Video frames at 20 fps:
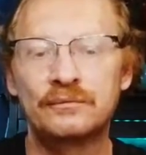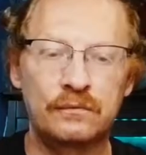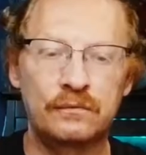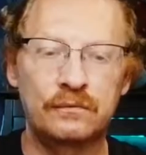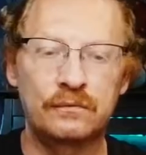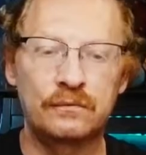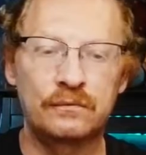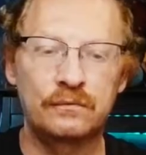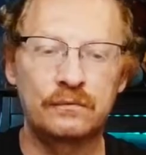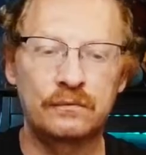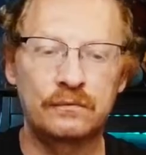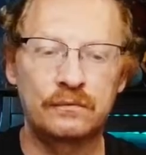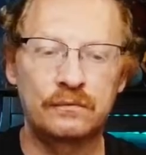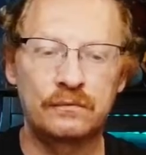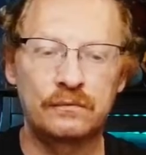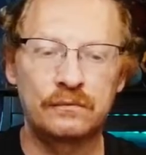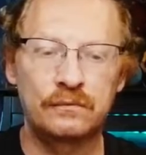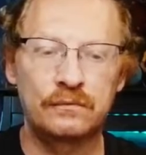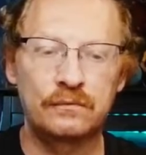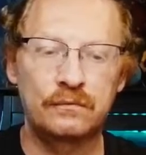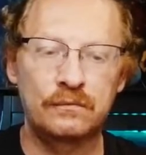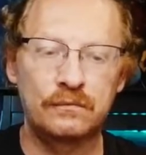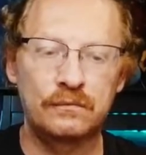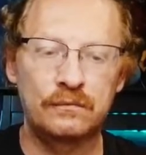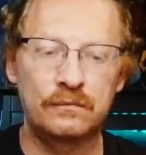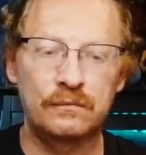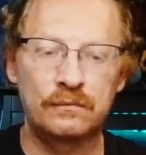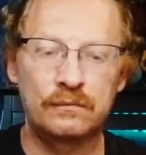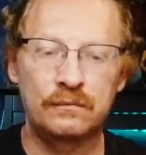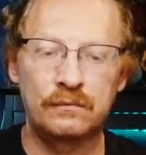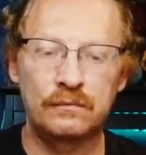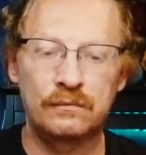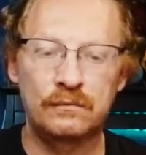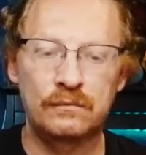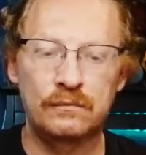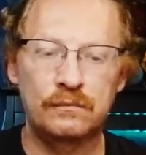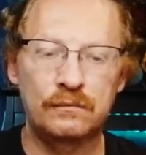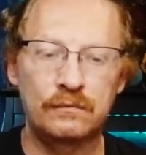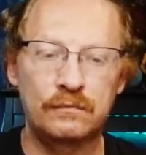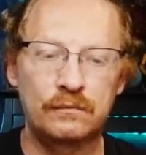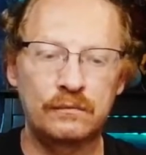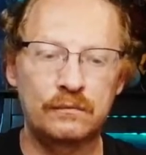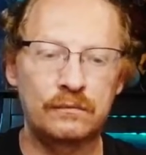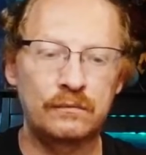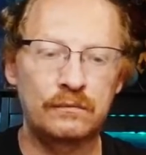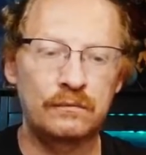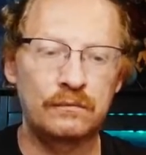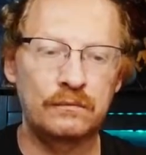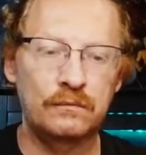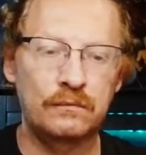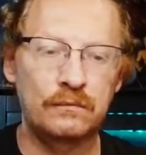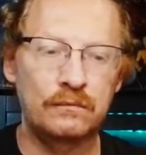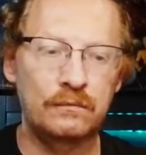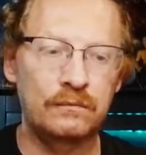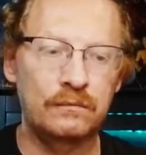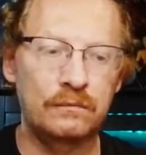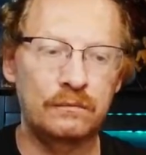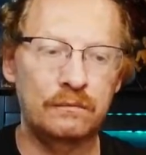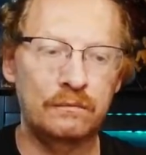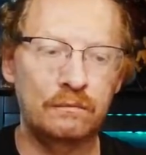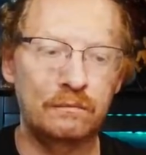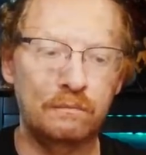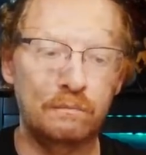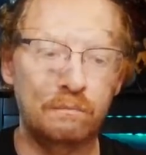[no speech]